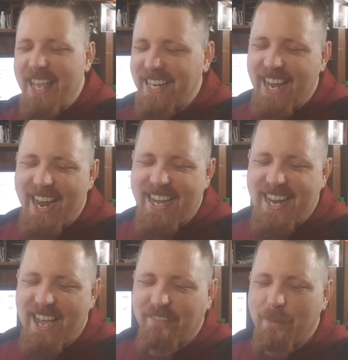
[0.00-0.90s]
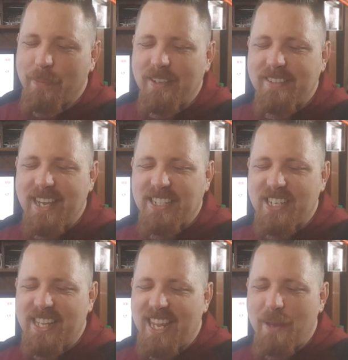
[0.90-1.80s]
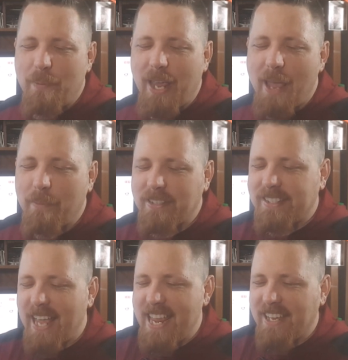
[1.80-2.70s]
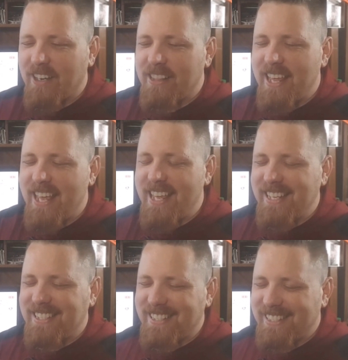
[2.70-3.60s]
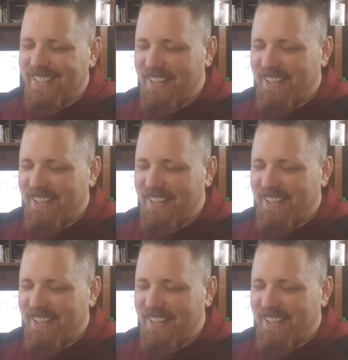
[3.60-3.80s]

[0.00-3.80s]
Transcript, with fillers: any idea of the position the EPA must take on this?